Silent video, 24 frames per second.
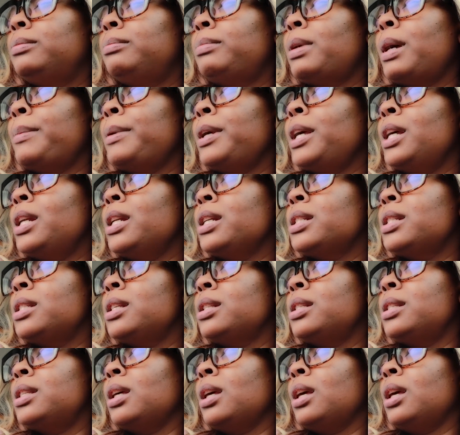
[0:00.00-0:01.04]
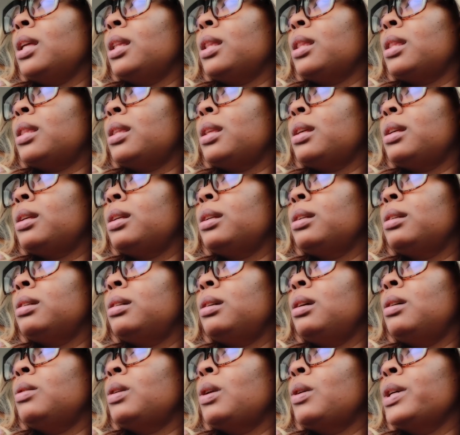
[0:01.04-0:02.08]
Baby, it is the
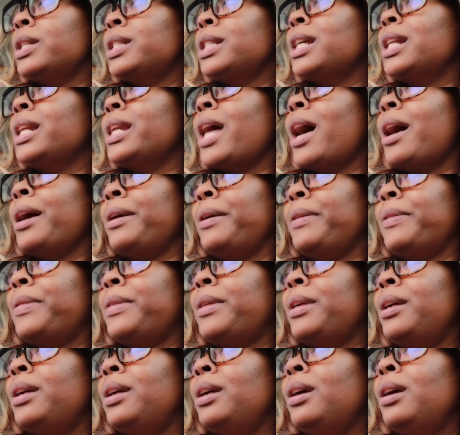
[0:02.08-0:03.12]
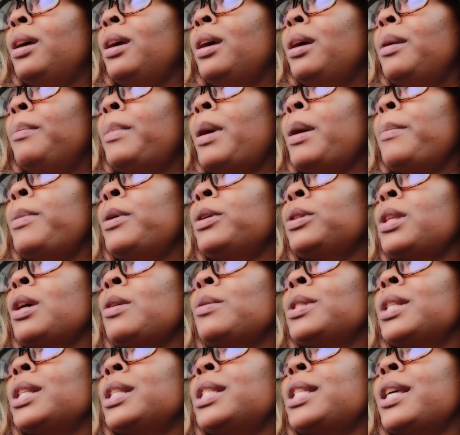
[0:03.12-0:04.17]
10th. Oh no, it's the 9th. Baby birthday
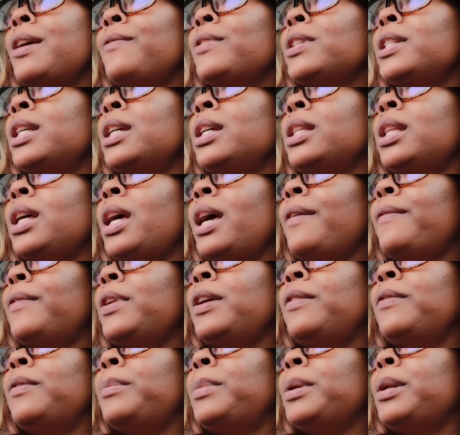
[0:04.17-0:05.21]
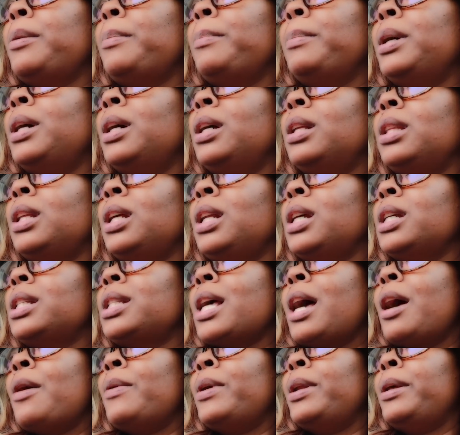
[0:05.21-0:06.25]
was the 17th. It haven't even been a month and it's
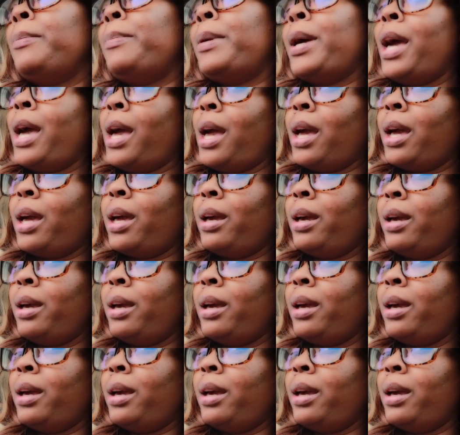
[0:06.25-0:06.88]
already back.